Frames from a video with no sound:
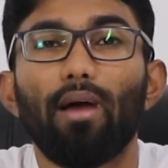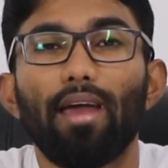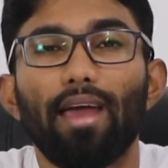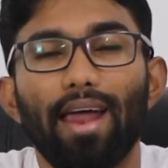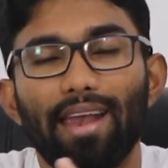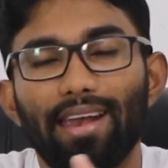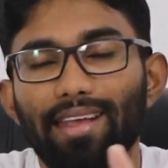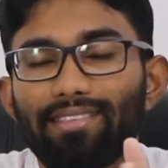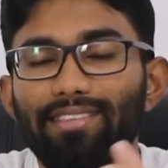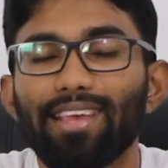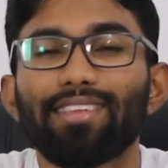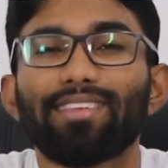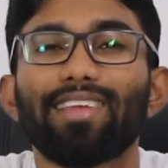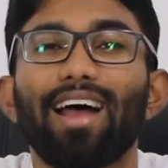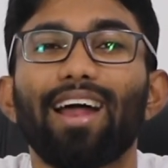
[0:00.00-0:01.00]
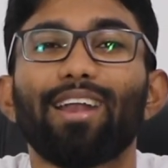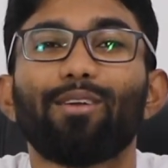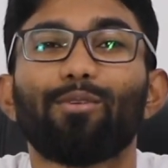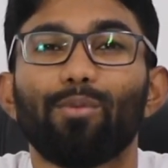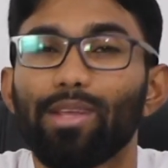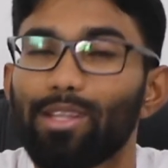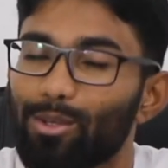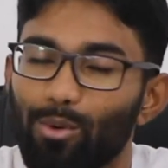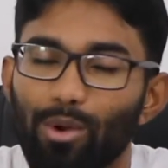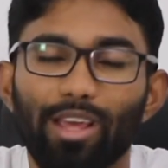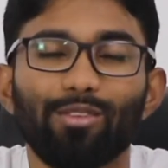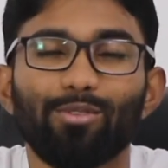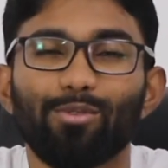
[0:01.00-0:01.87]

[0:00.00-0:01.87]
And let's get started with today's